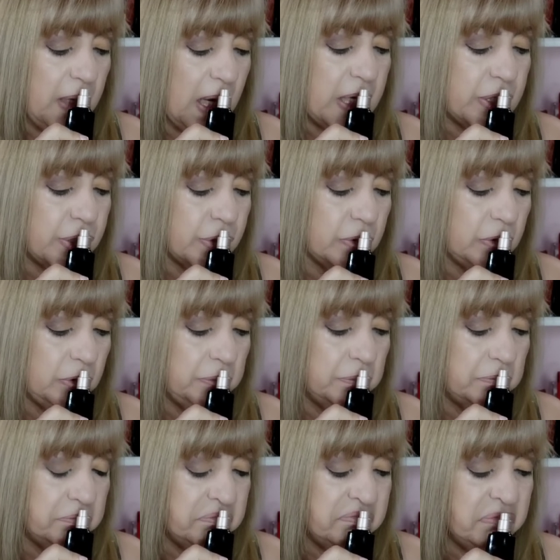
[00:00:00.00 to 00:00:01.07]
delicious.
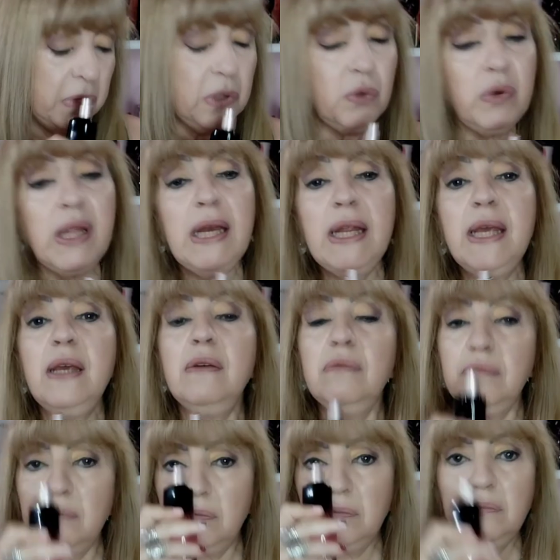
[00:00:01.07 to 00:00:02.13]
Really,
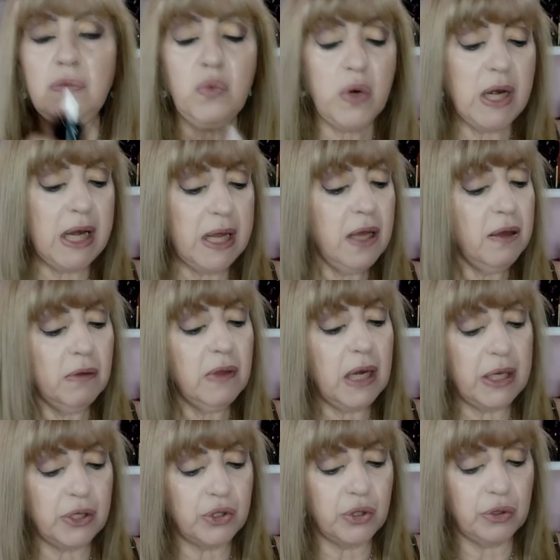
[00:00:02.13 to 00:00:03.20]
really
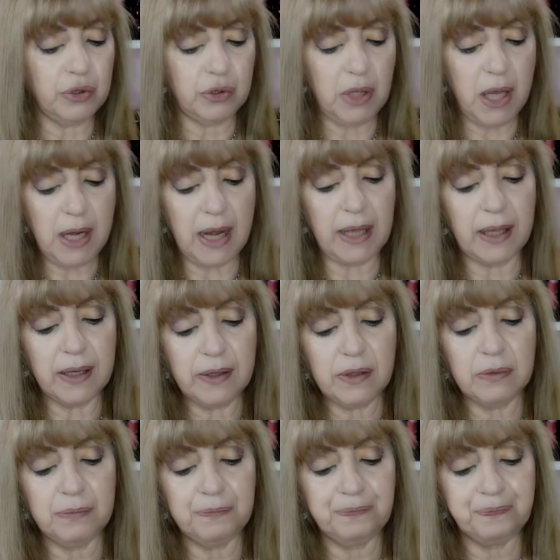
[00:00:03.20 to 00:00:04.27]
delicious. I like it.
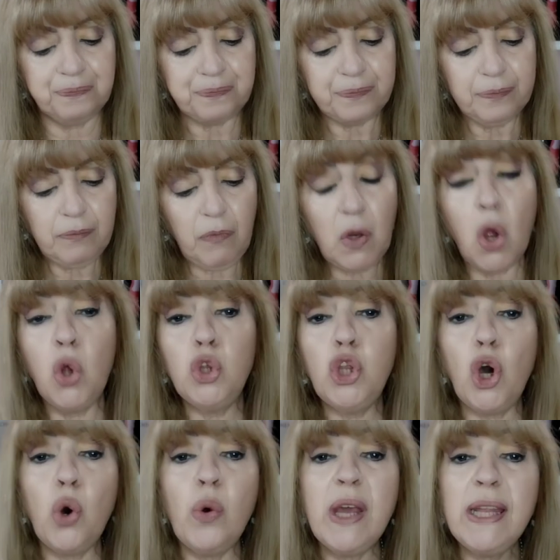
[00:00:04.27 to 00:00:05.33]

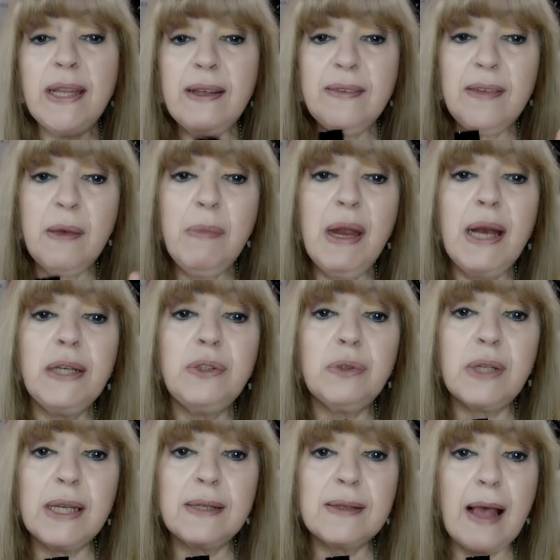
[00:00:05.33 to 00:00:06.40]
Although it is similar
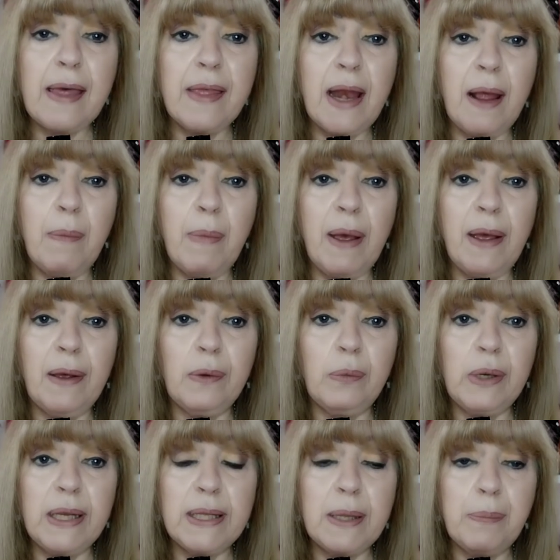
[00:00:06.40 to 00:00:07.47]
to Criscadrama
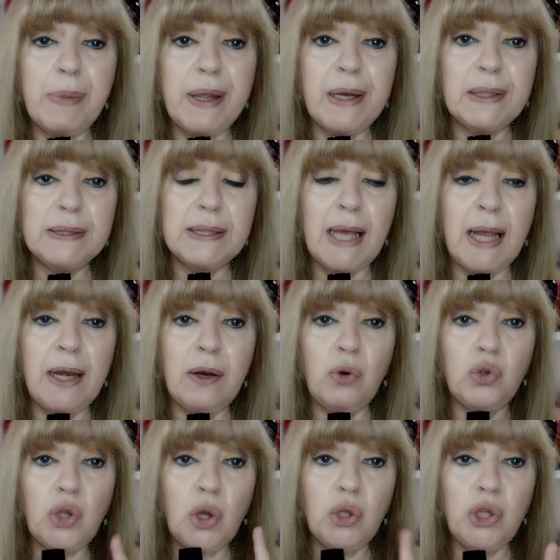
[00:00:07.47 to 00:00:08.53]
when it appears, and
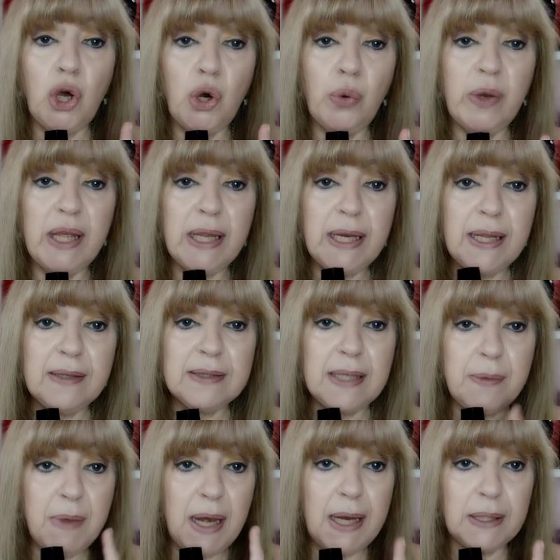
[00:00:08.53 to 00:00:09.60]
although it is
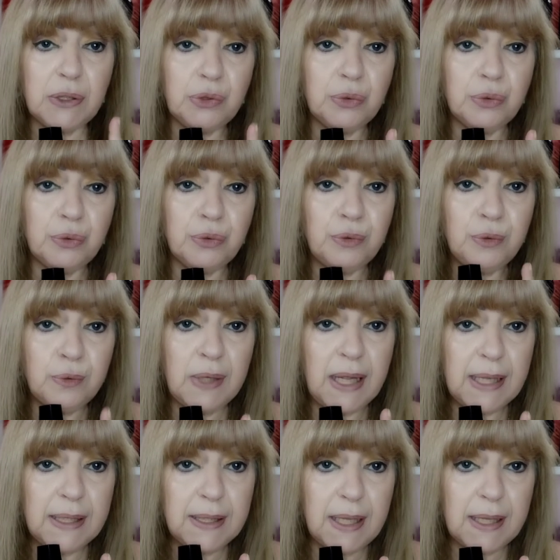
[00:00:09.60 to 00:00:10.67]
similar to
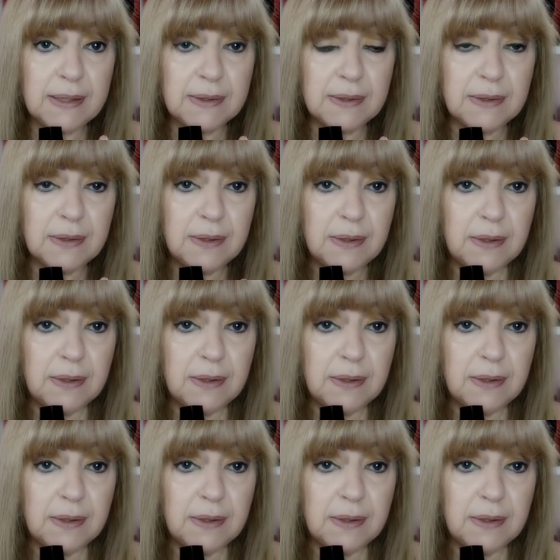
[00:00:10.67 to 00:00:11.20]
Luna Intense,